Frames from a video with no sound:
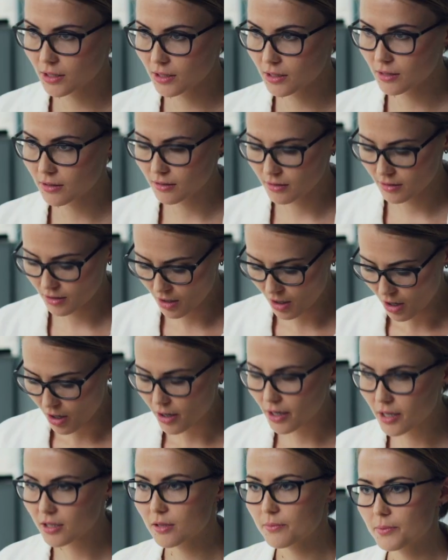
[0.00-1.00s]
and I'm helping
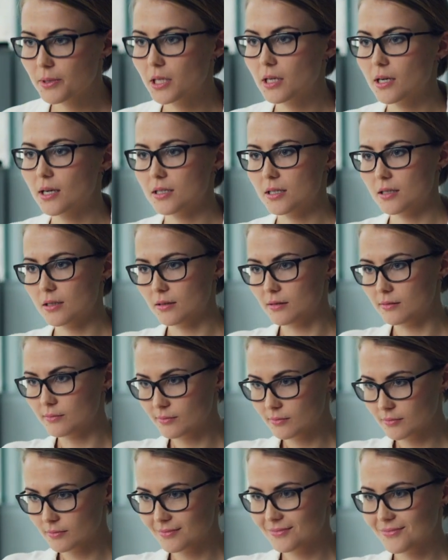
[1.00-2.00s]
hiring companies
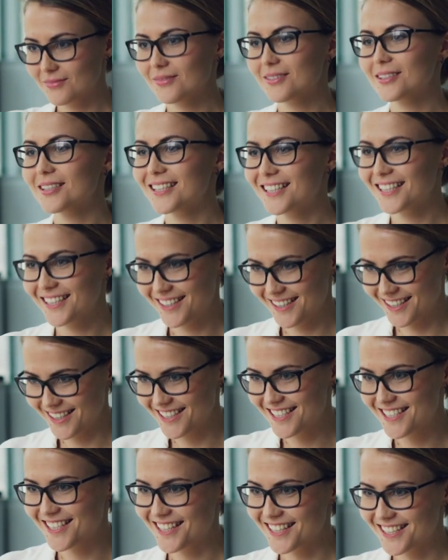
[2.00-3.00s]
hire professionals just
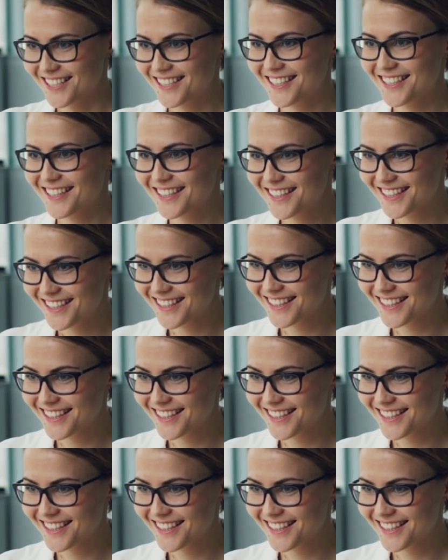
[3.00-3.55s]
like you, great